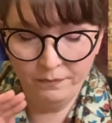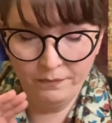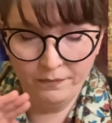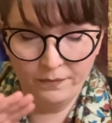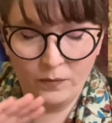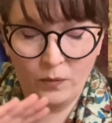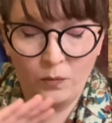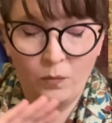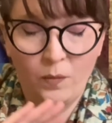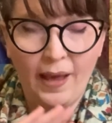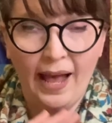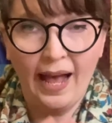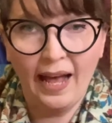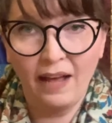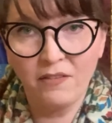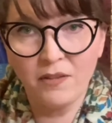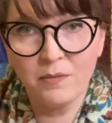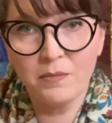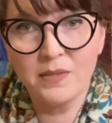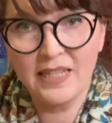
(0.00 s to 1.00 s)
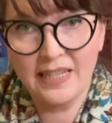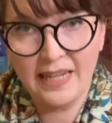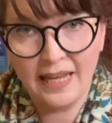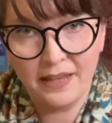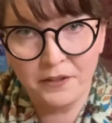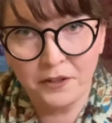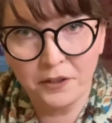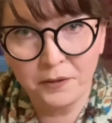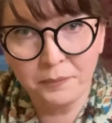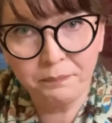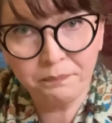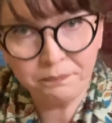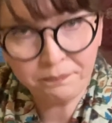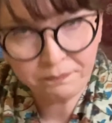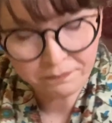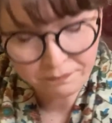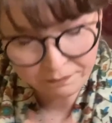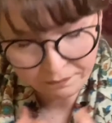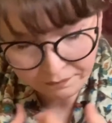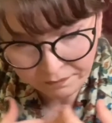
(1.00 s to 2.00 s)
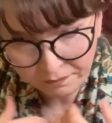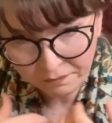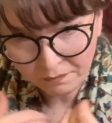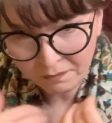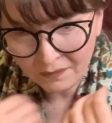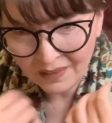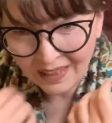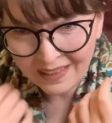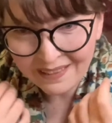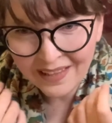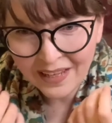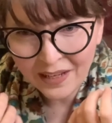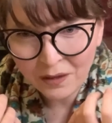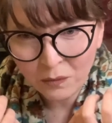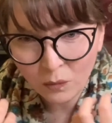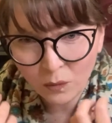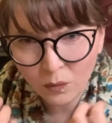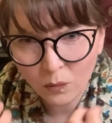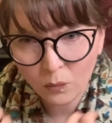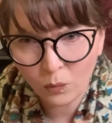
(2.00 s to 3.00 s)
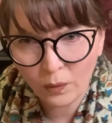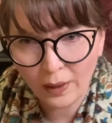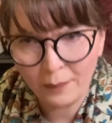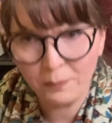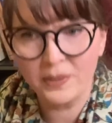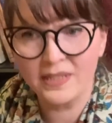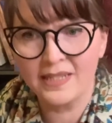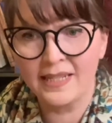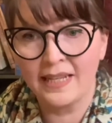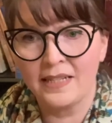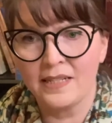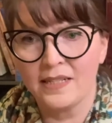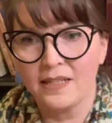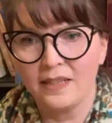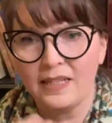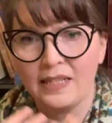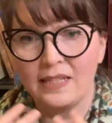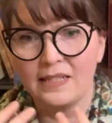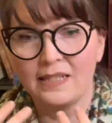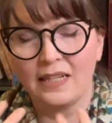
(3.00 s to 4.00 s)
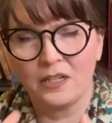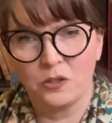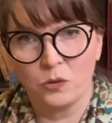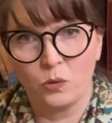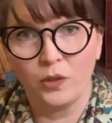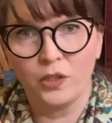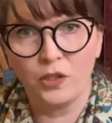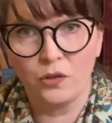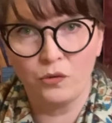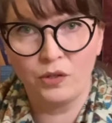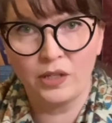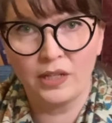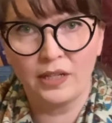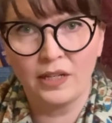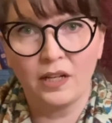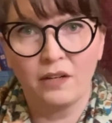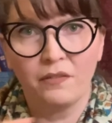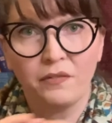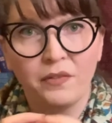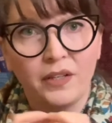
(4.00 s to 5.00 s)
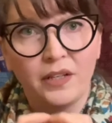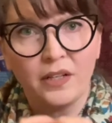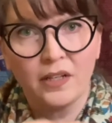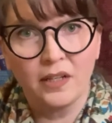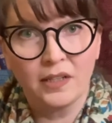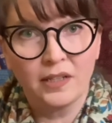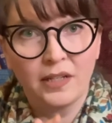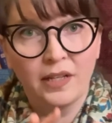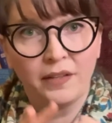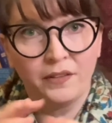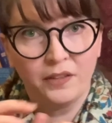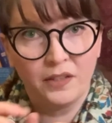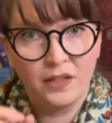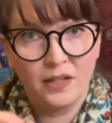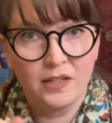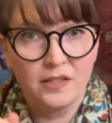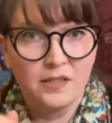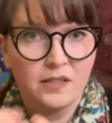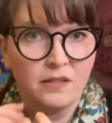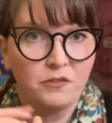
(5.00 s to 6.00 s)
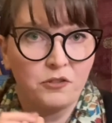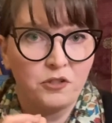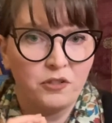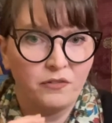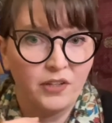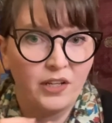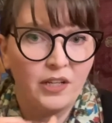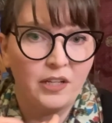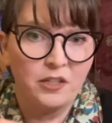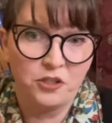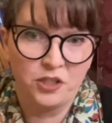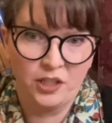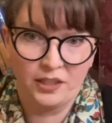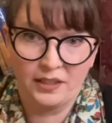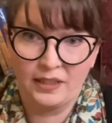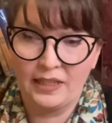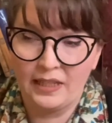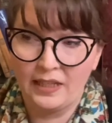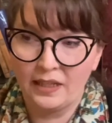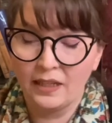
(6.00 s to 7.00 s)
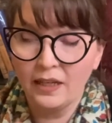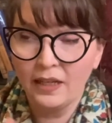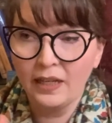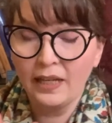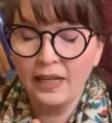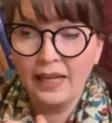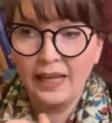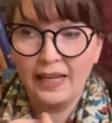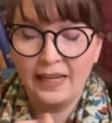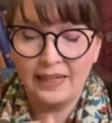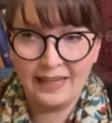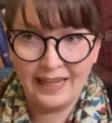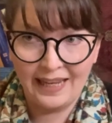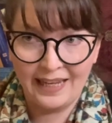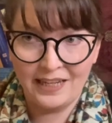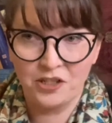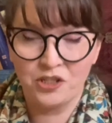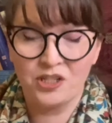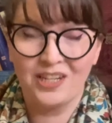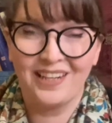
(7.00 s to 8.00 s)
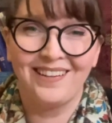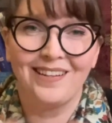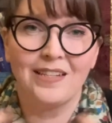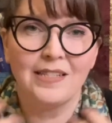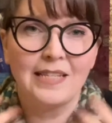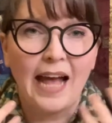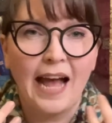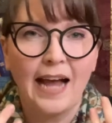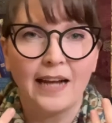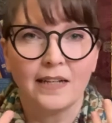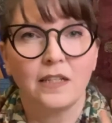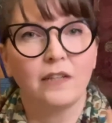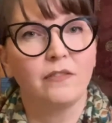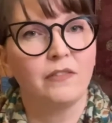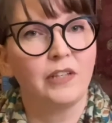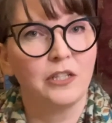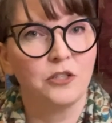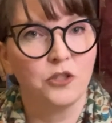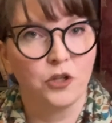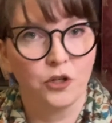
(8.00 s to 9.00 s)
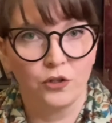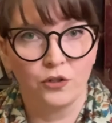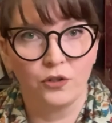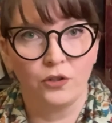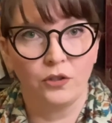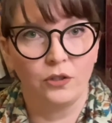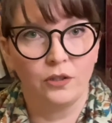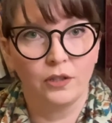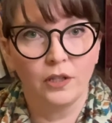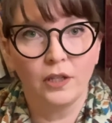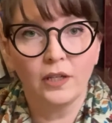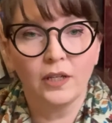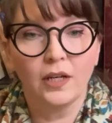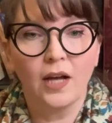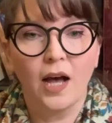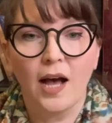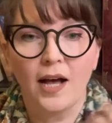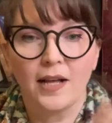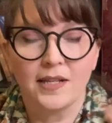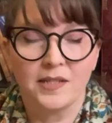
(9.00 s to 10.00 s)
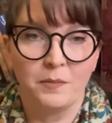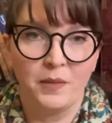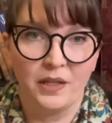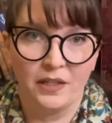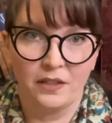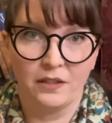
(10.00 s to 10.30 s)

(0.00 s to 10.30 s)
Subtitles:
when we have them together, they represent the sexual union of the god and the goddess of Shiva and Shakti engaged in this act of eternal cosmic